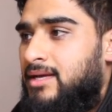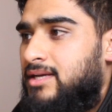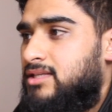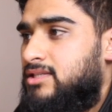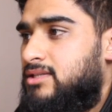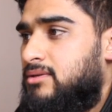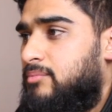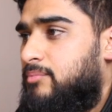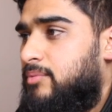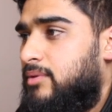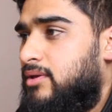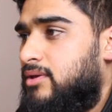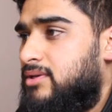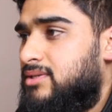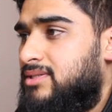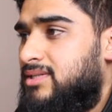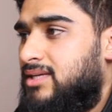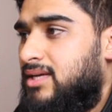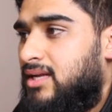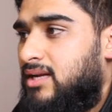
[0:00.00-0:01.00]
GBP
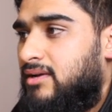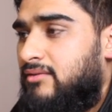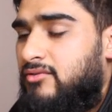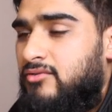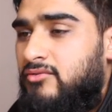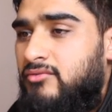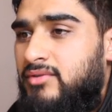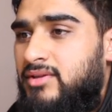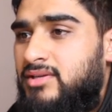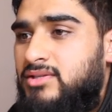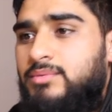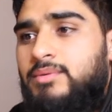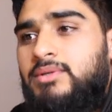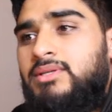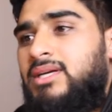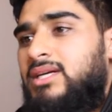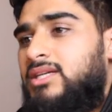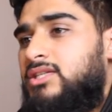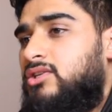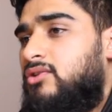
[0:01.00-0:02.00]
USD, this
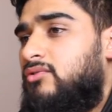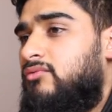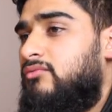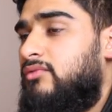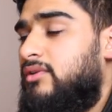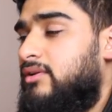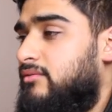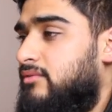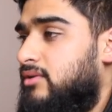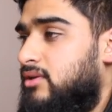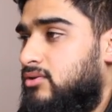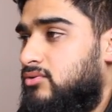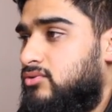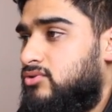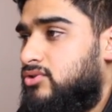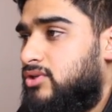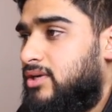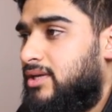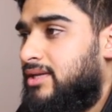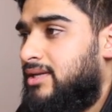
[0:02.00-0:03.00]
was actually a really
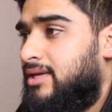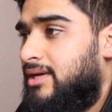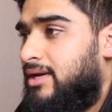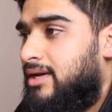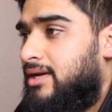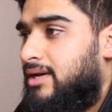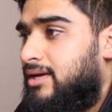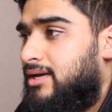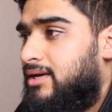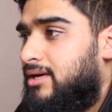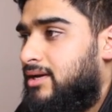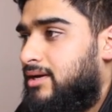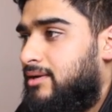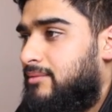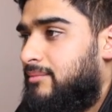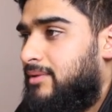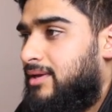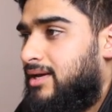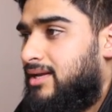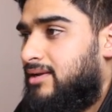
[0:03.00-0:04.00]
good trade.
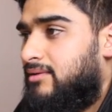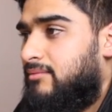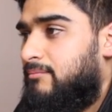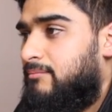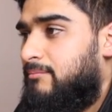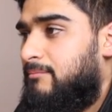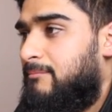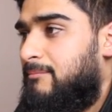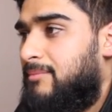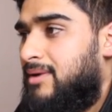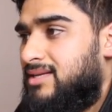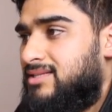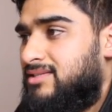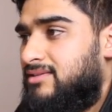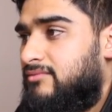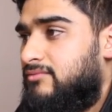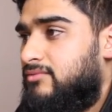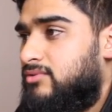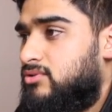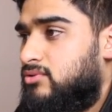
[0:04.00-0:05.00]
It had a
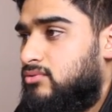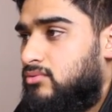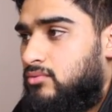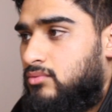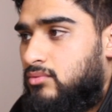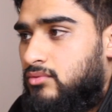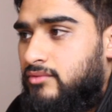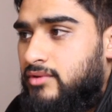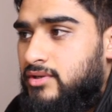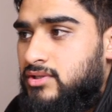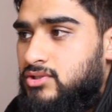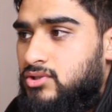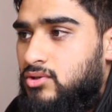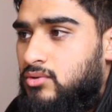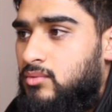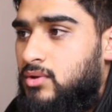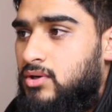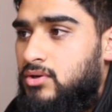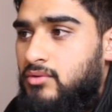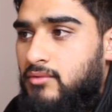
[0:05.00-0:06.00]
massive risk to reward ratio,
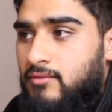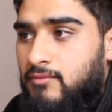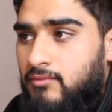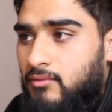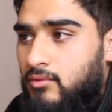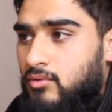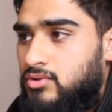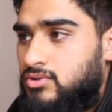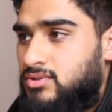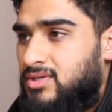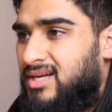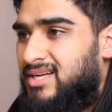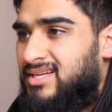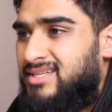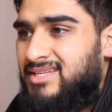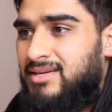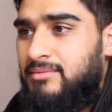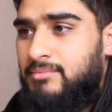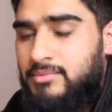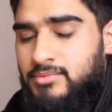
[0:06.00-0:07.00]
1 to 4. So I had a
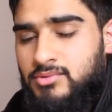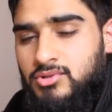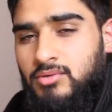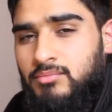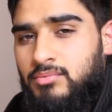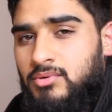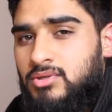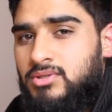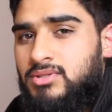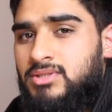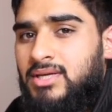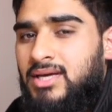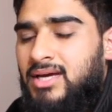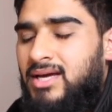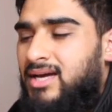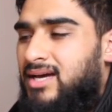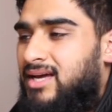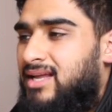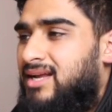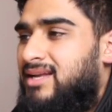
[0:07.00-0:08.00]
10 pip stop loss
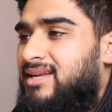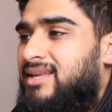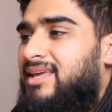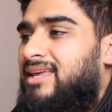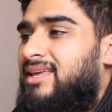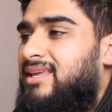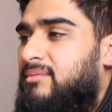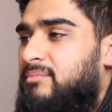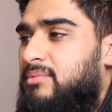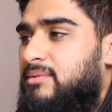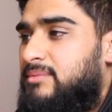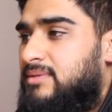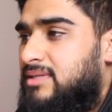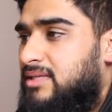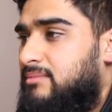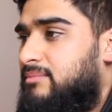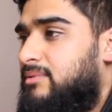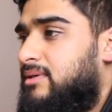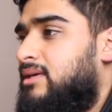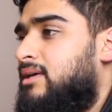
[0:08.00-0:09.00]
and I had an 80 pip
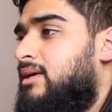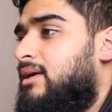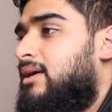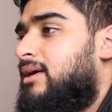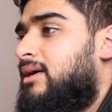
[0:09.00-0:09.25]
TP,